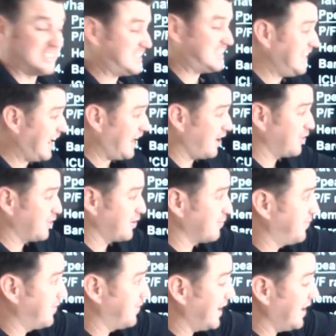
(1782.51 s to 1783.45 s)
see how they're
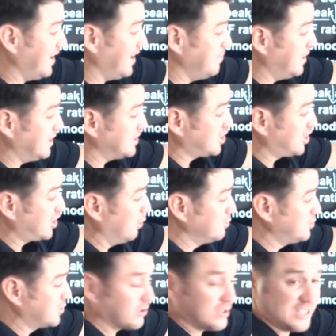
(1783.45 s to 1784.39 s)
very much
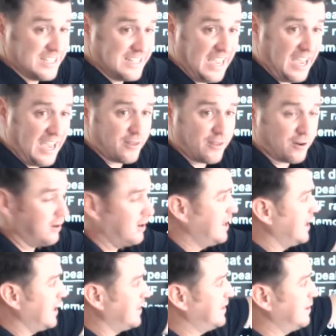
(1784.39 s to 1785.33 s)
closer together